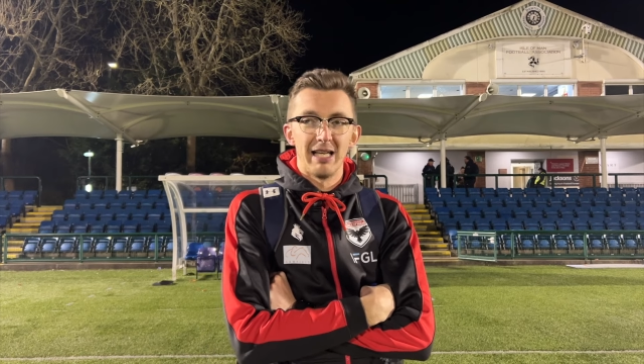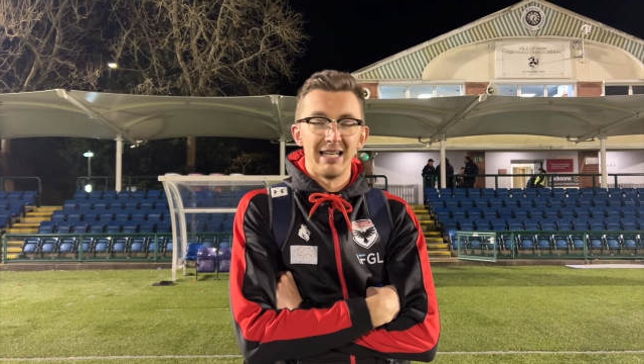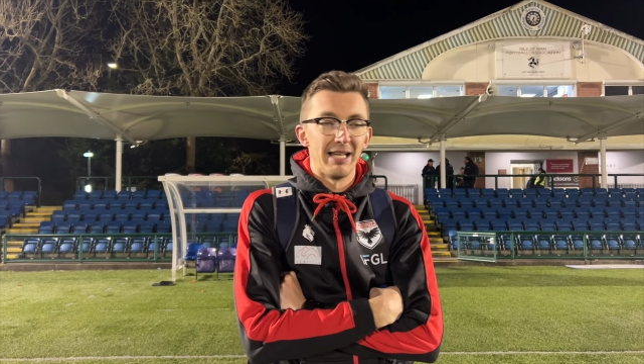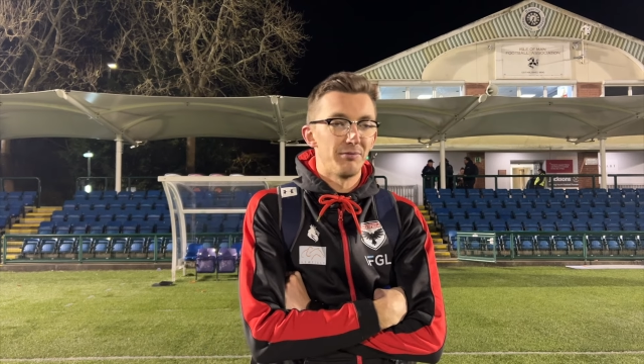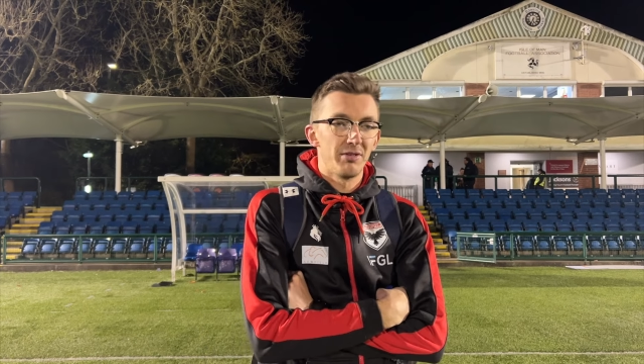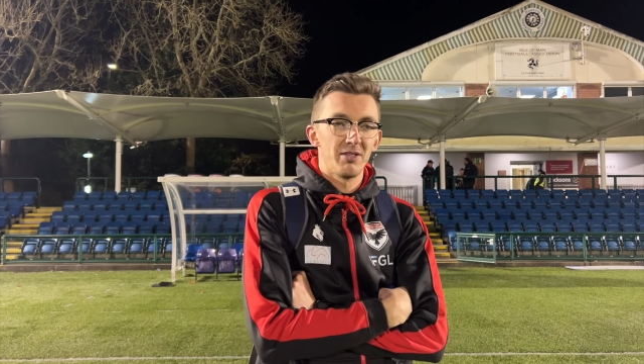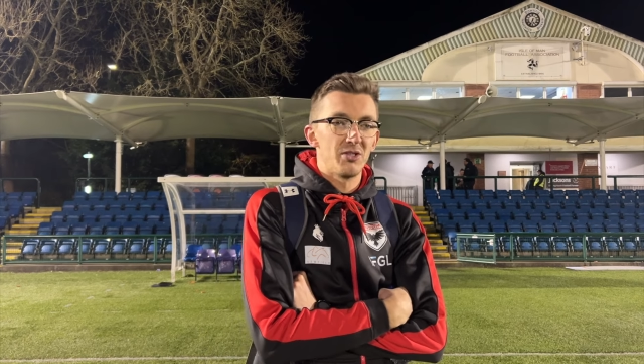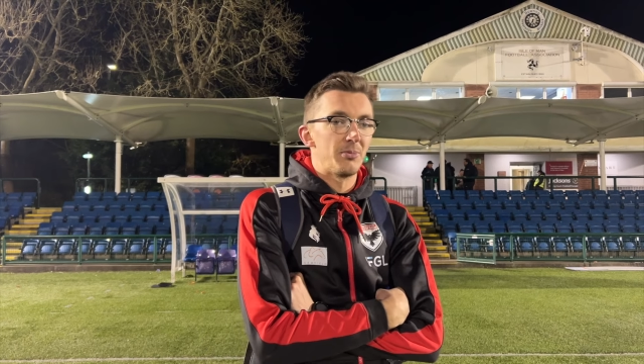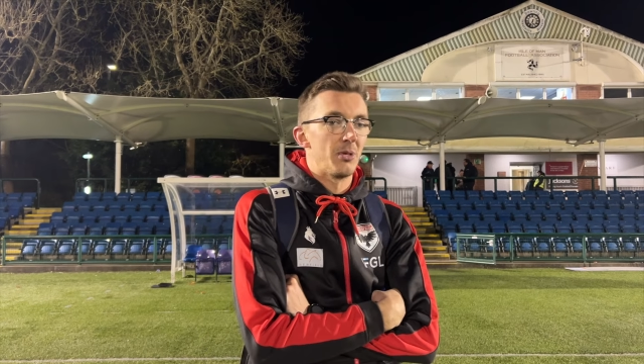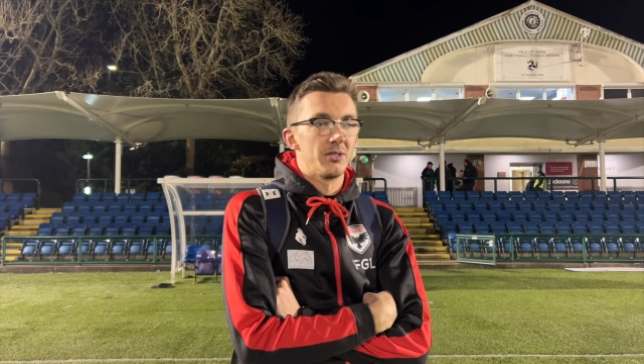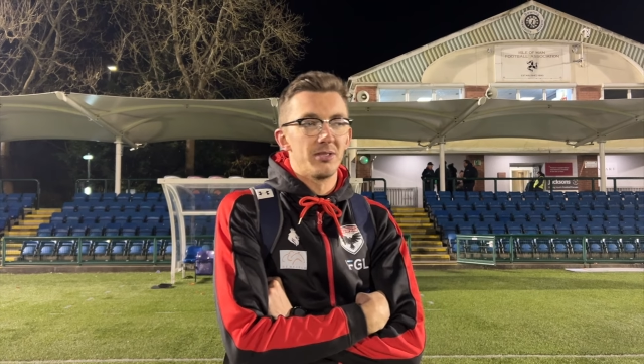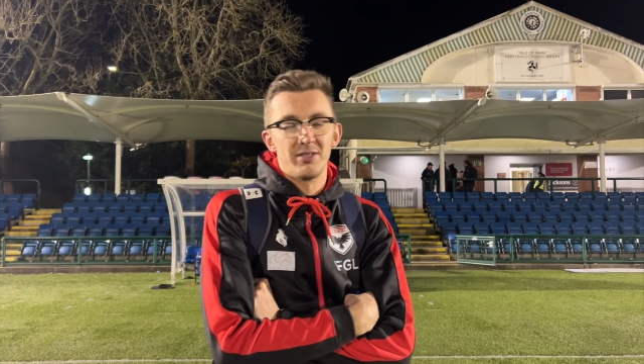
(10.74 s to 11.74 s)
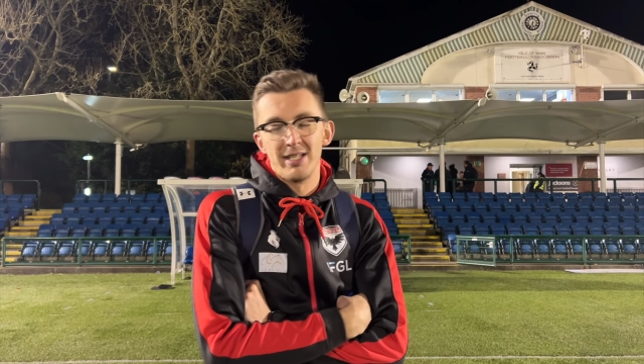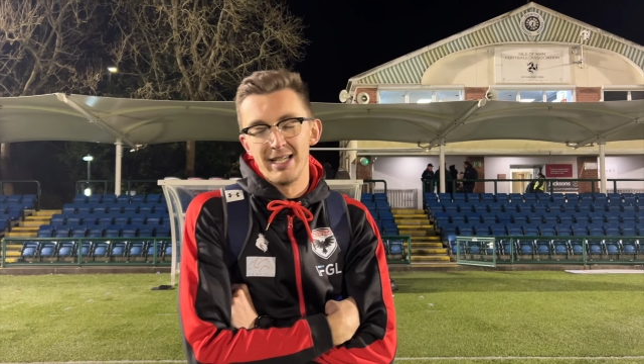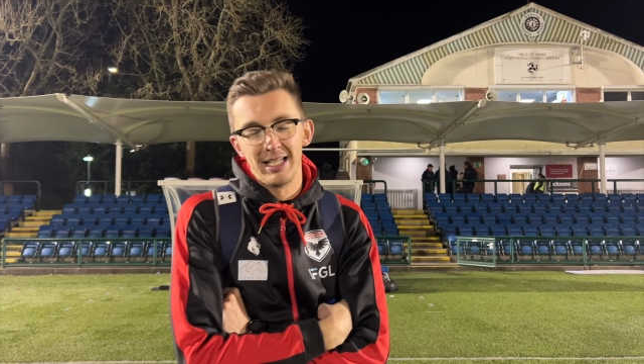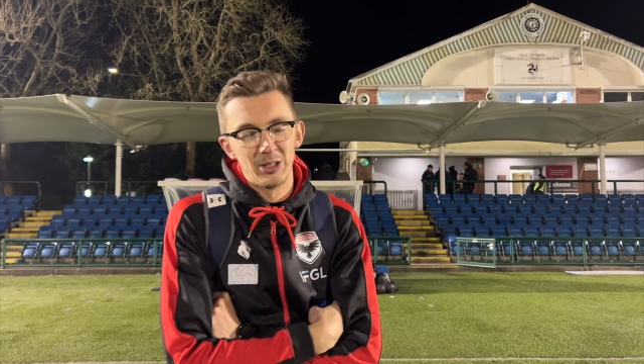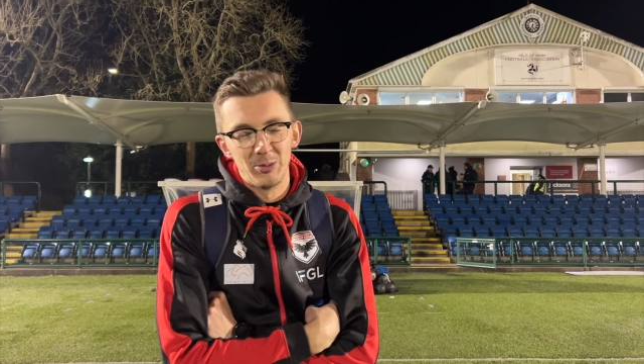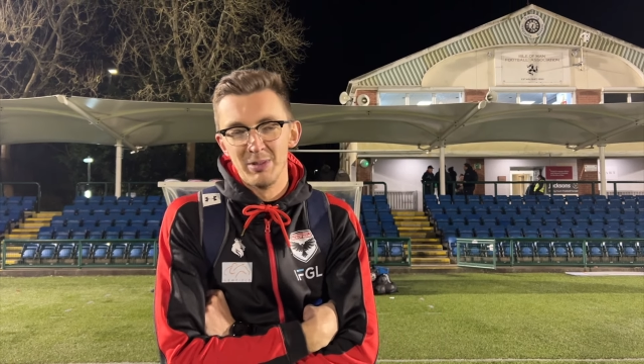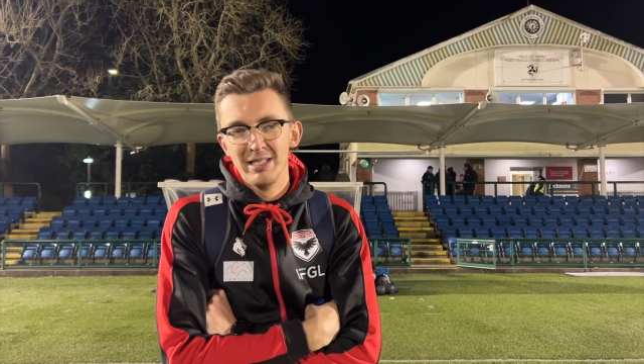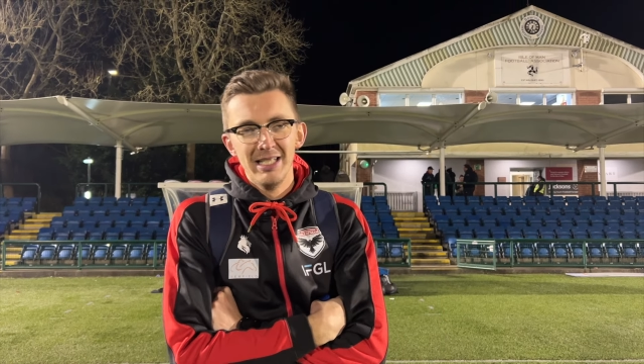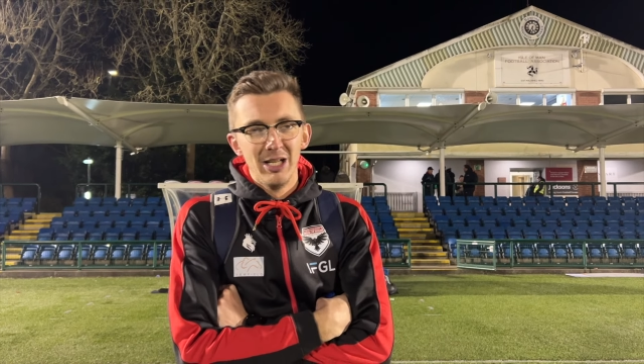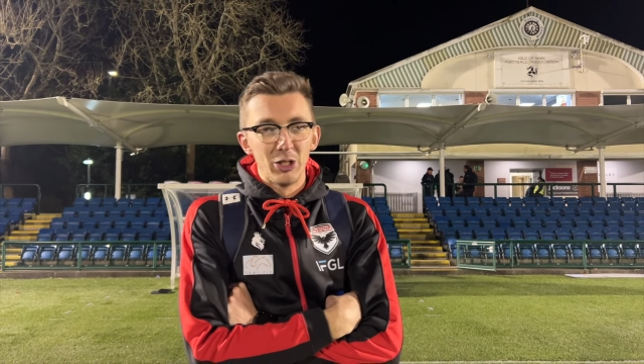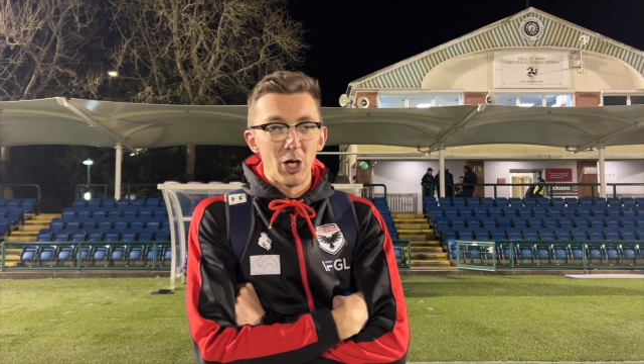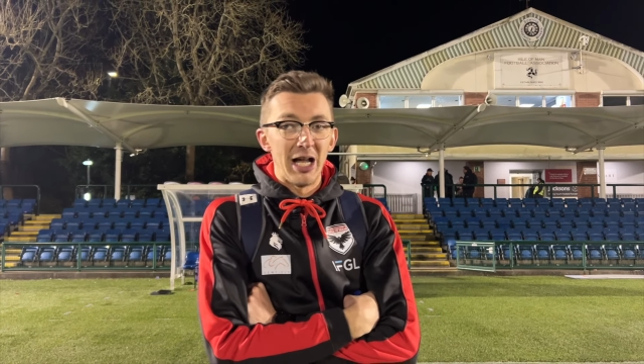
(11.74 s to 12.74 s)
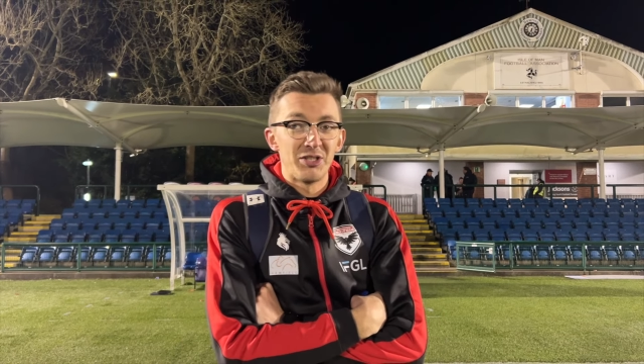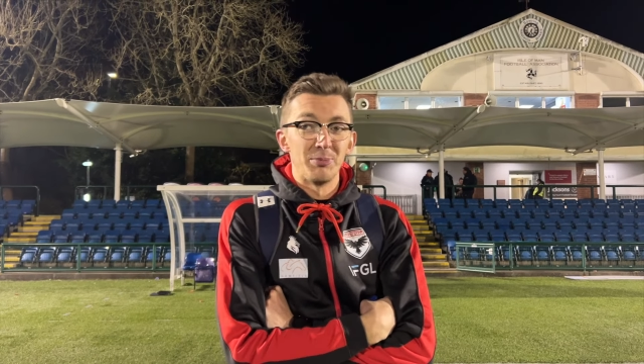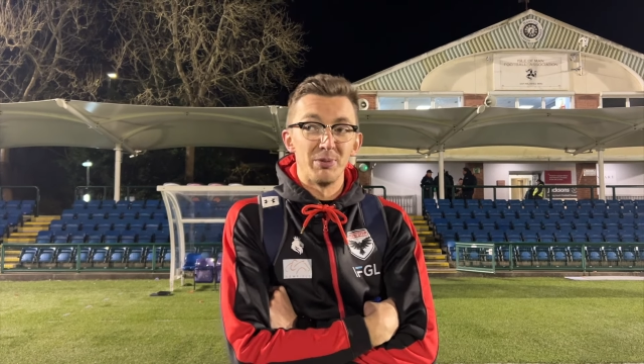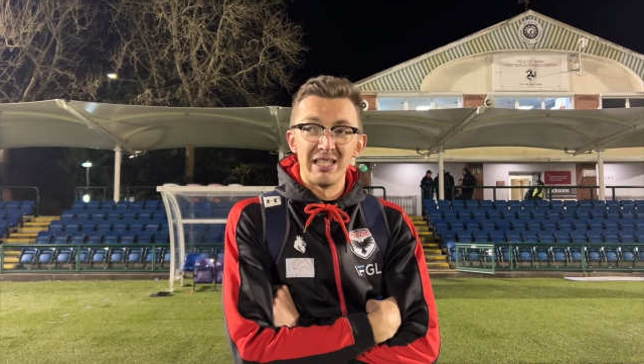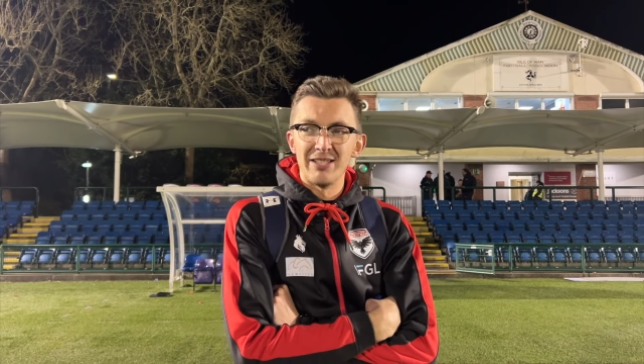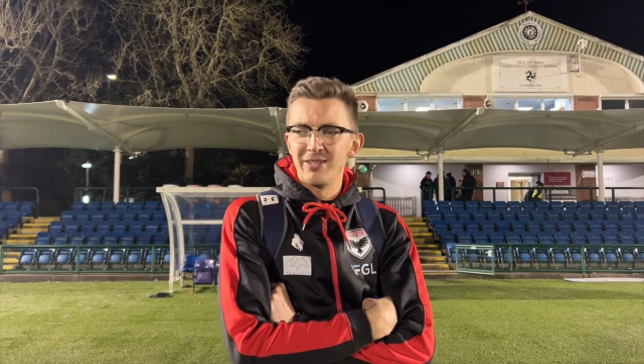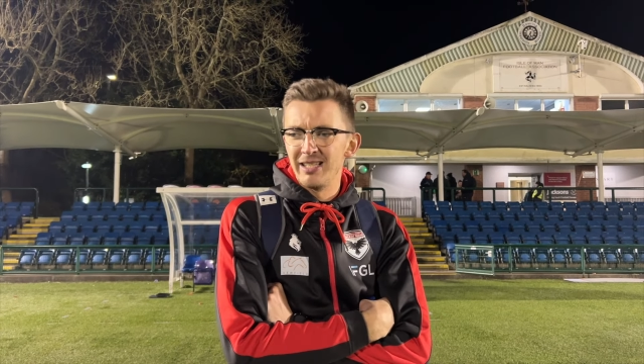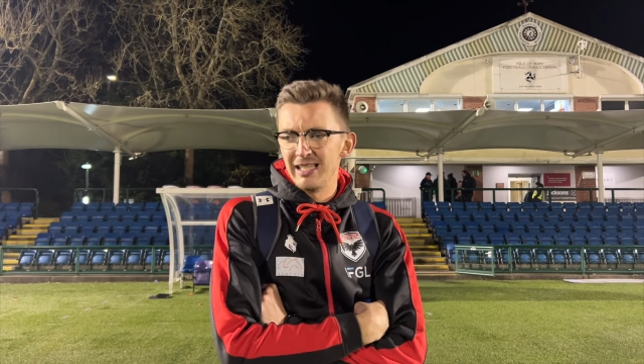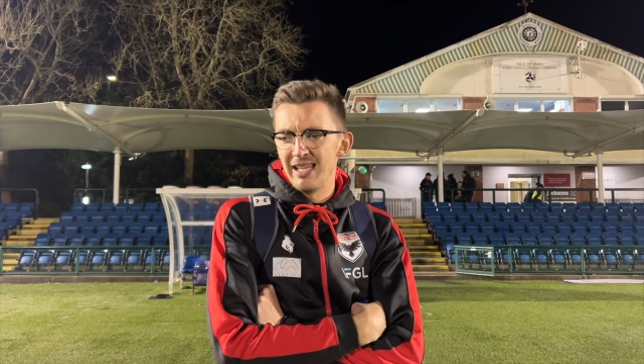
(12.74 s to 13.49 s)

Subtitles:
Had everything, to be honest. Yeah, I can't actually believe it.